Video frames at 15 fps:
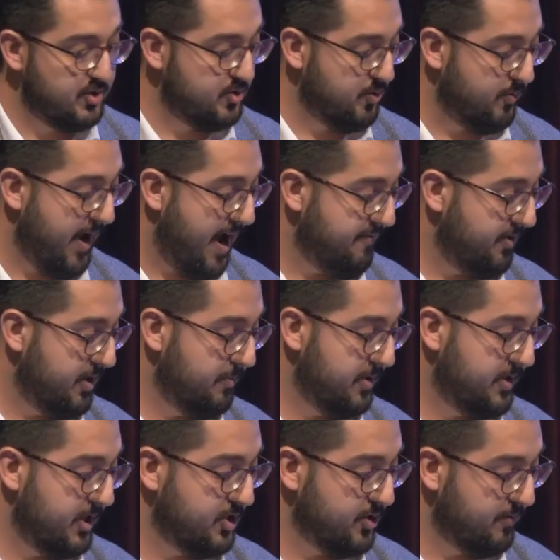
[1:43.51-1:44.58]
so we have a
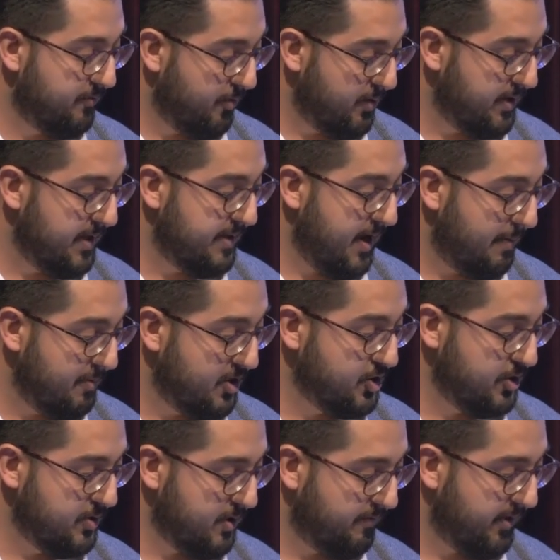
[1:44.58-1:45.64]
limitation for the
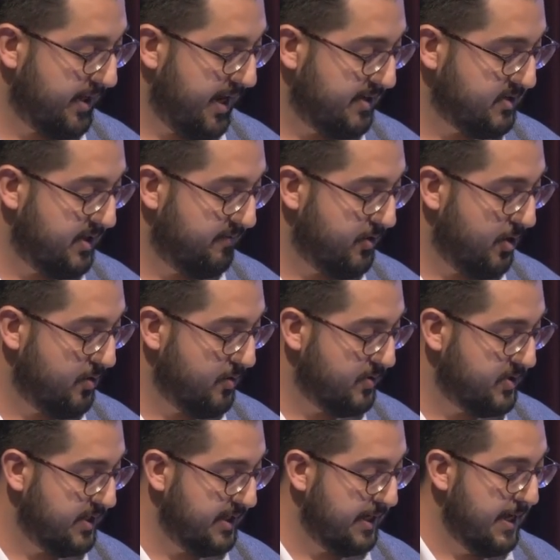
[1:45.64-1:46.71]
dimensions of the glass that we are
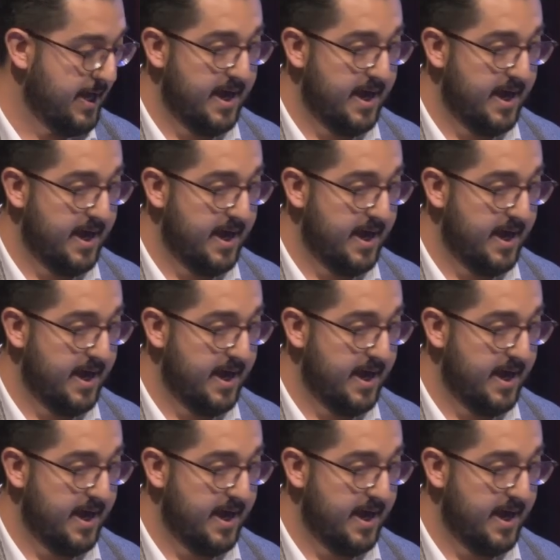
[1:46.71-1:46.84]
using,